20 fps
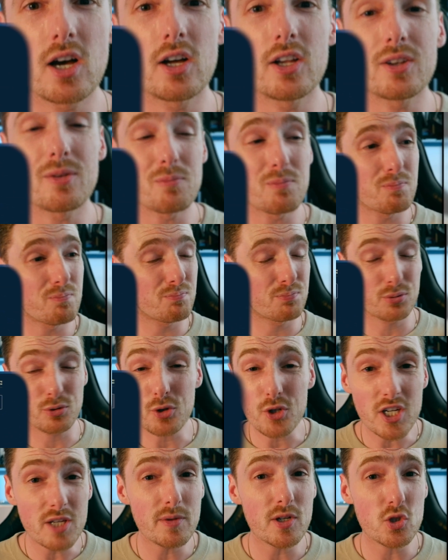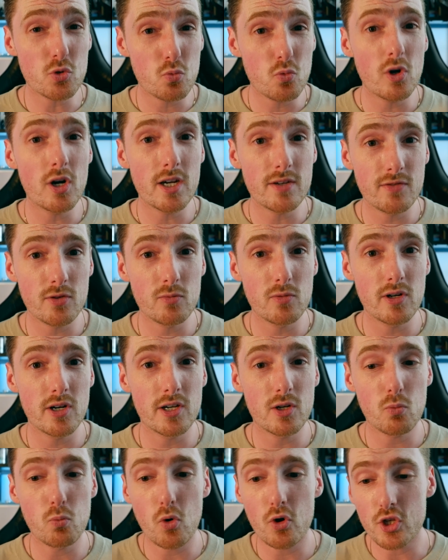are pretty much word for
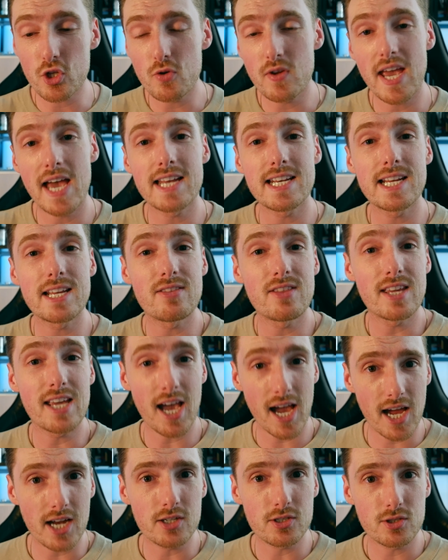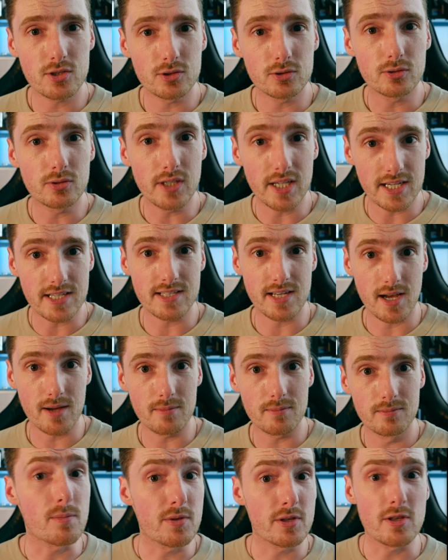word what you get in the actual
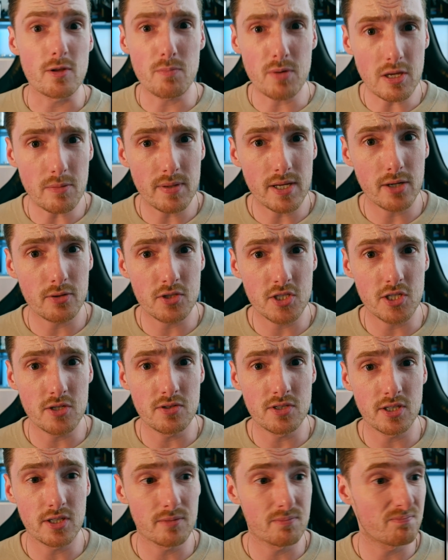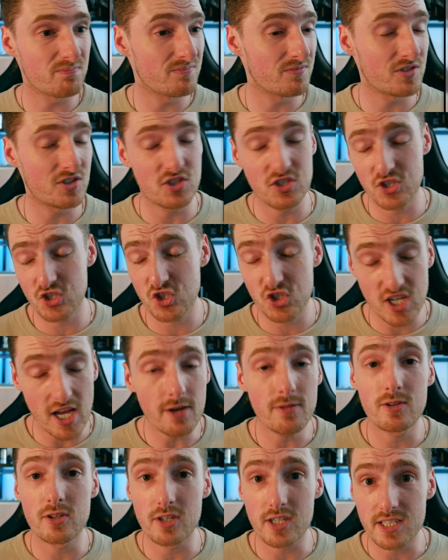exam, something that PPL Tutor
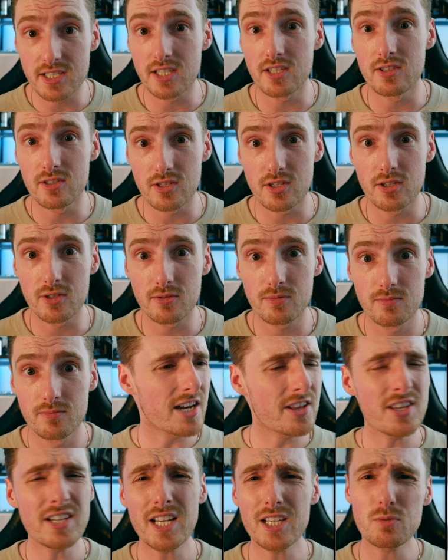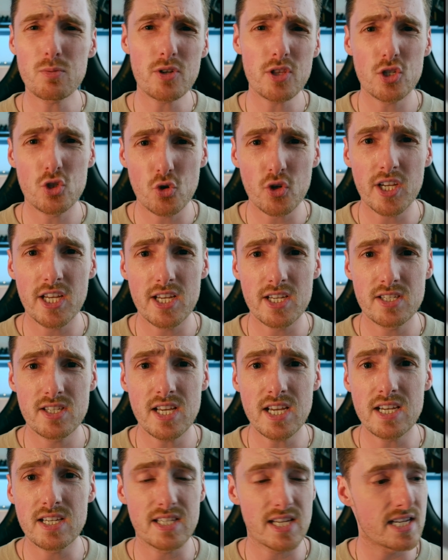definitely didn't do. And I think that's one of the trickiest
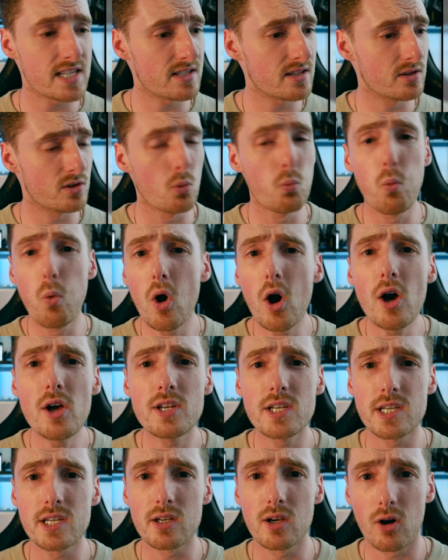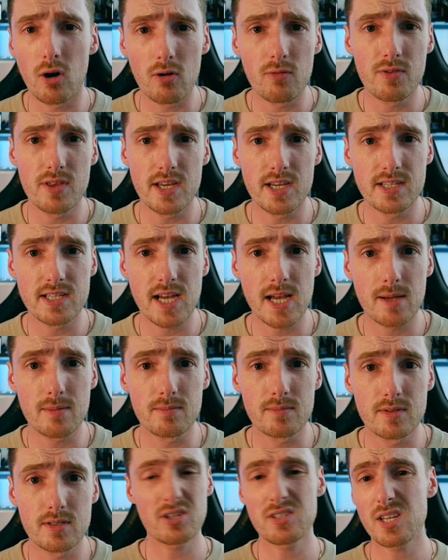things, is the wording of the
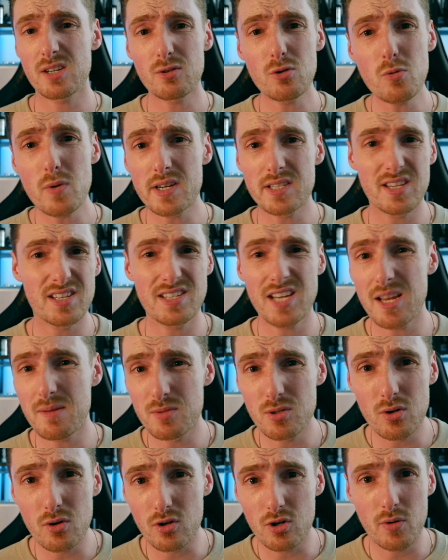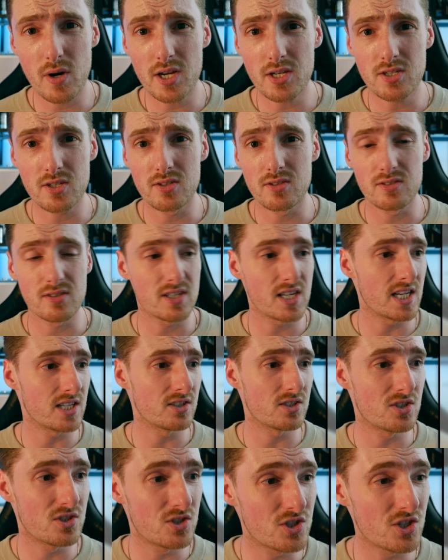exam, because they're always the same sort of questions.
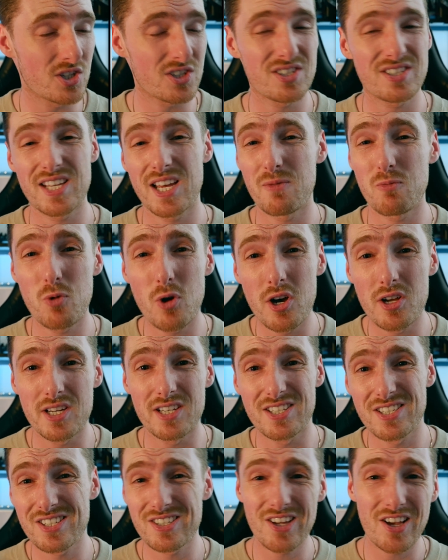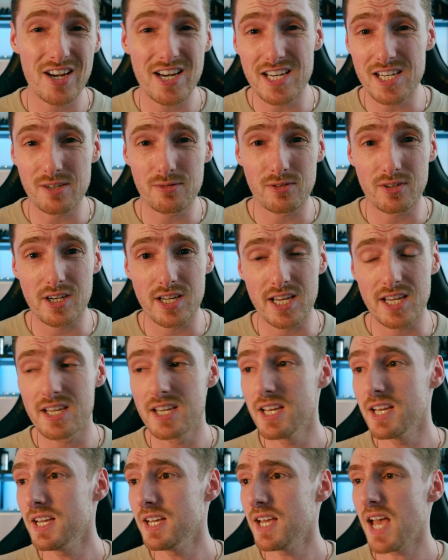It's just they're worded slightly differently,
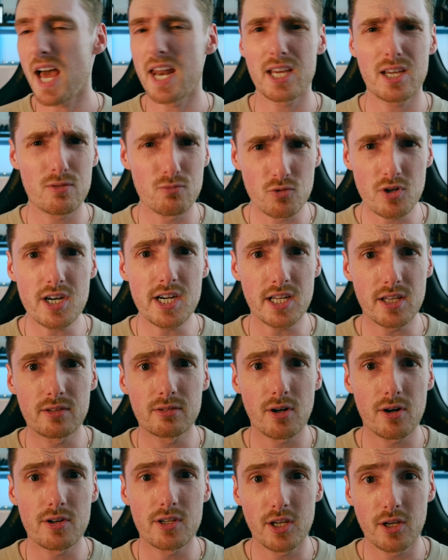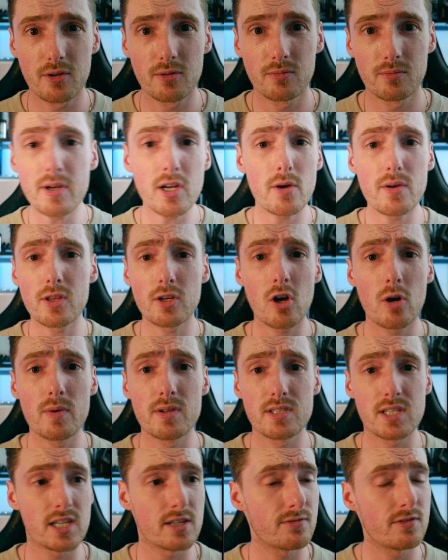and it can really throw you. me know in the
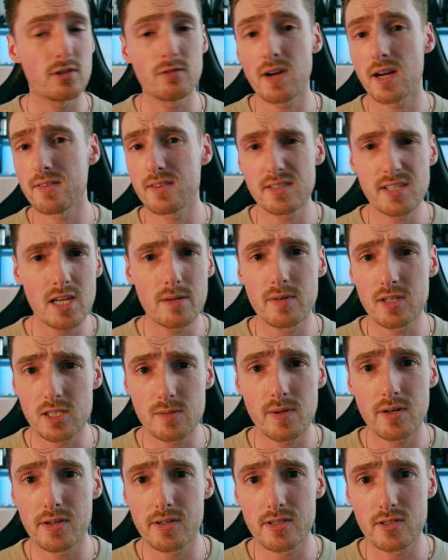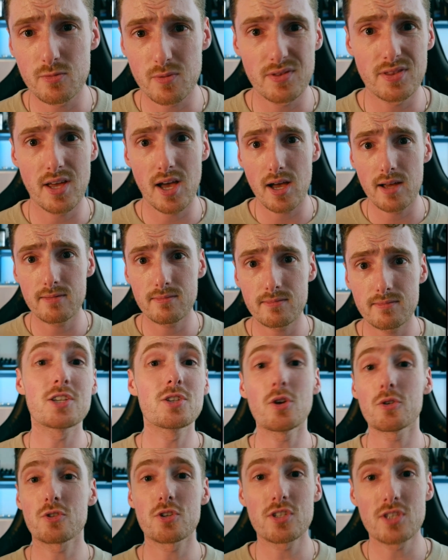comments if you've had the same experience with that. And it's
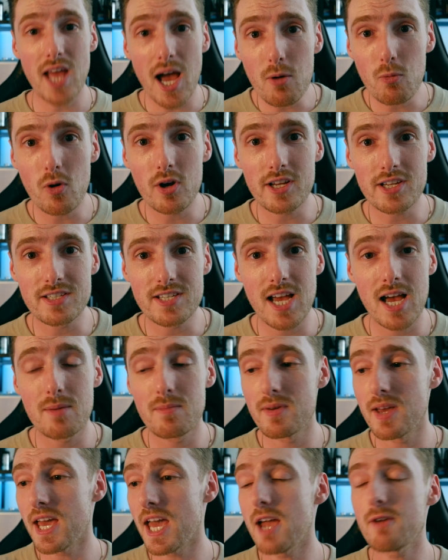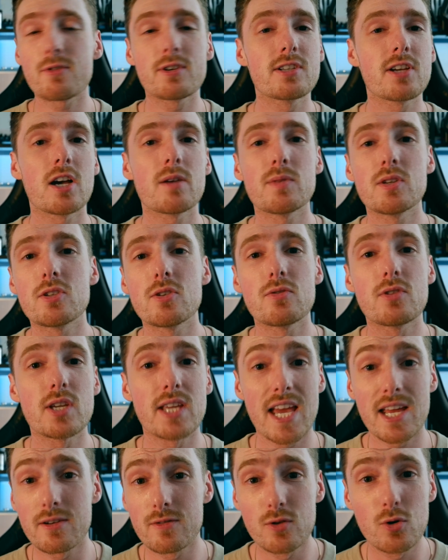not just that one exam. Every time you do
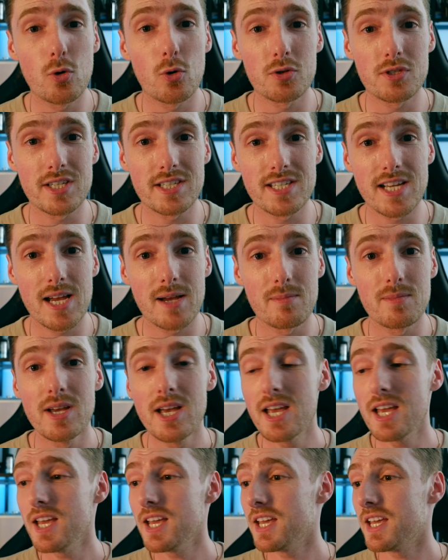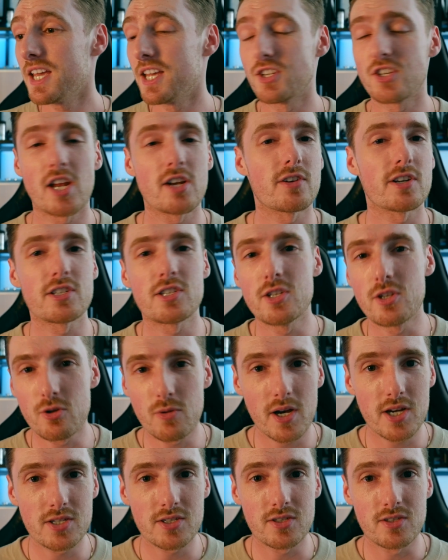the end of course exam, it generates new
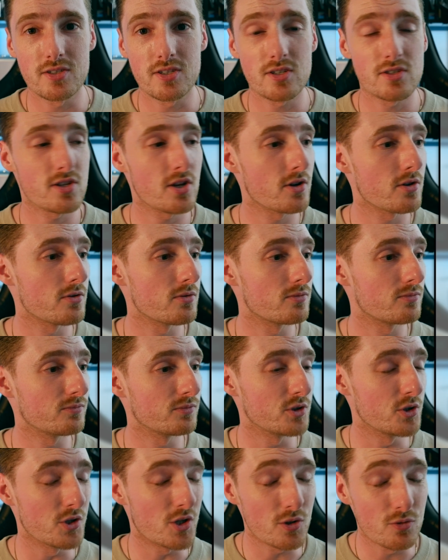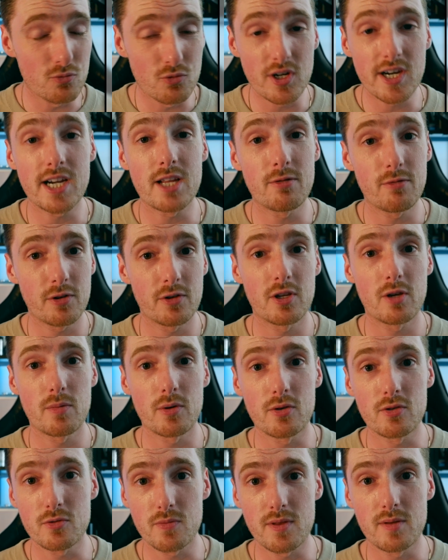questions, so you can really fill your
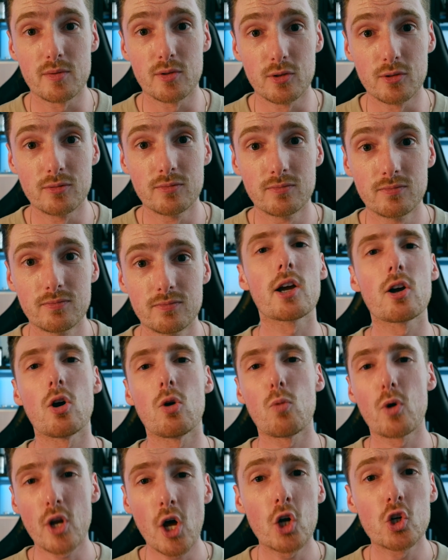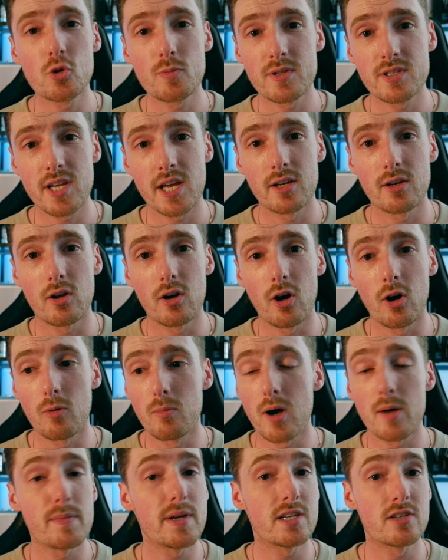boots with them all. I got 100% on
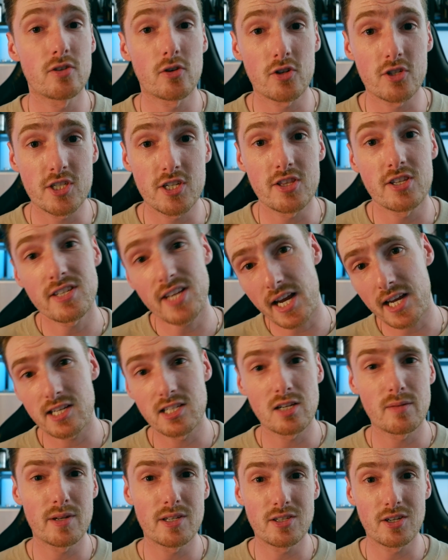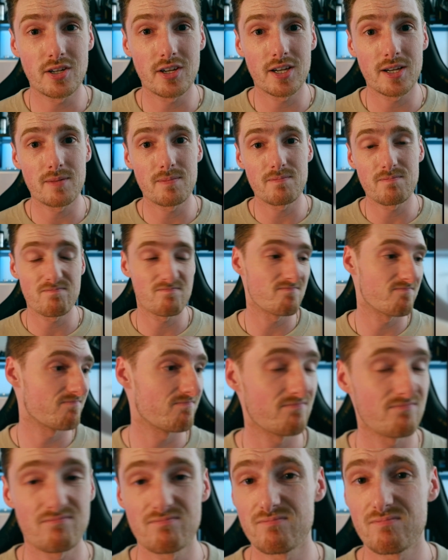my meteorology the second time I took it.
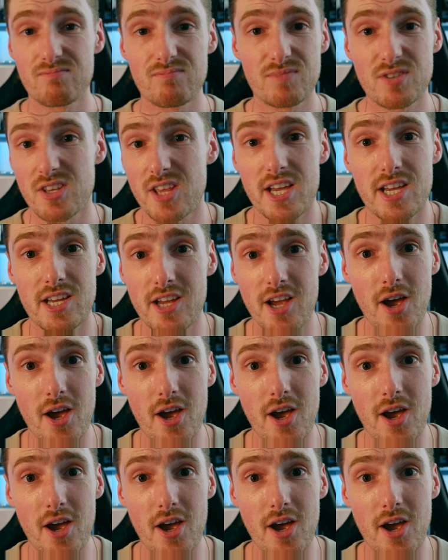So there you